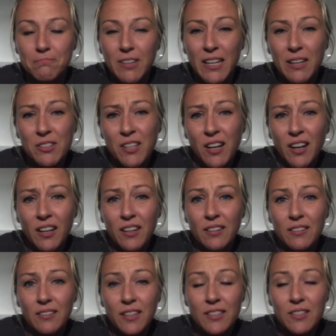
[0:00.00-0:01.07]
and now it's hard.
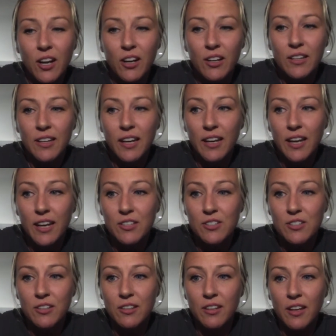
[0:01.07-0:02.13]
It's hard at that
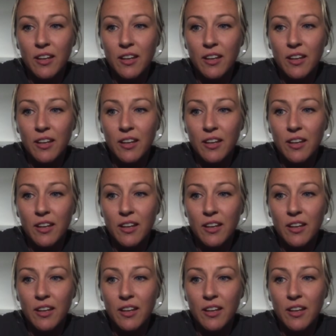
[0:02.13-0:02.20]
age,